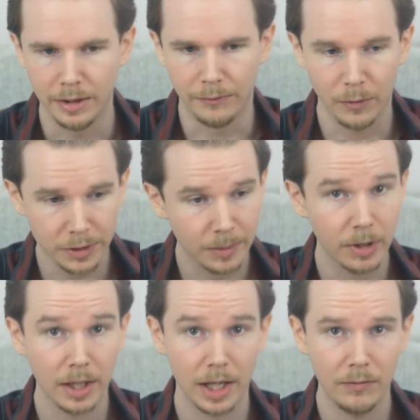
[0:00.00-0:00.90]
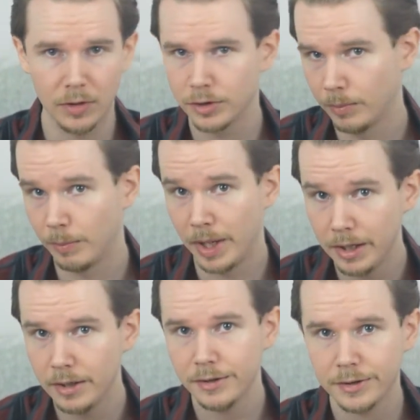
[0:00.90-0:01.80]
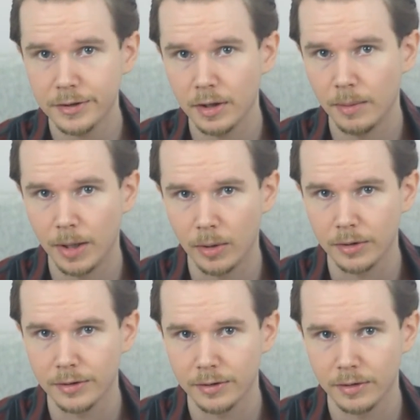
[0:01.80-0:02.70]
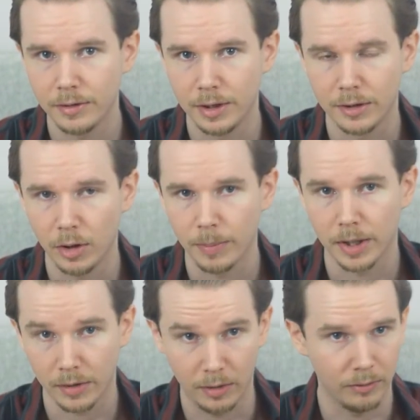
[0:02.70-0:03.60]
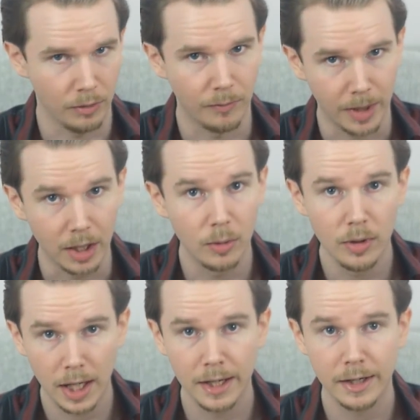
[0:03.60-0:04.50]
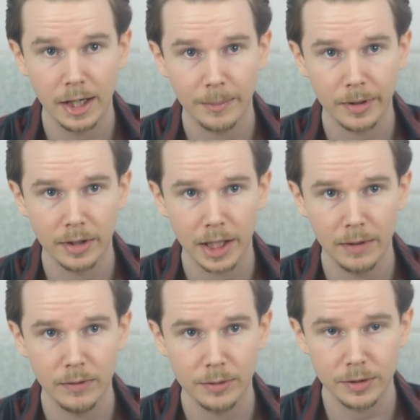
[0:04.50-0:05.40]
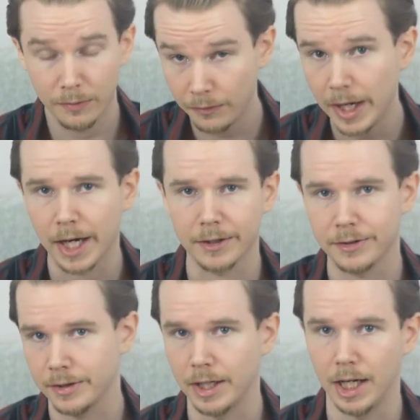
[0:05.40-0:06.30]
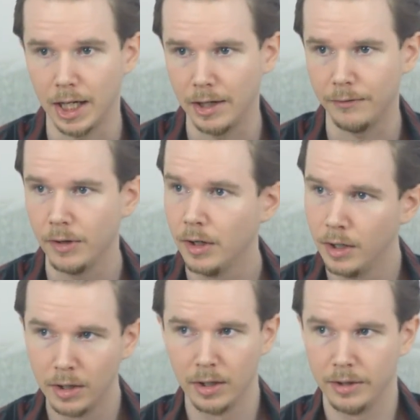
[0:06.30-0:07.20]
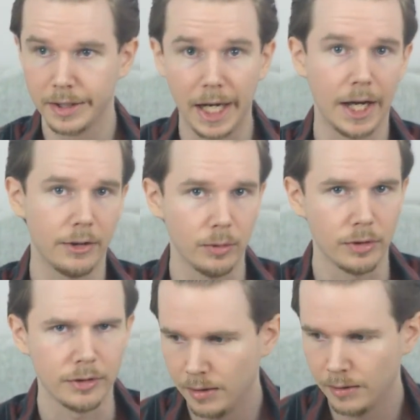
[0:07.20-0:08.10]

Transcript: First I'm gonna give you some opinions about the topic of my own, and then I'm gonna give you some facts that I have gathered.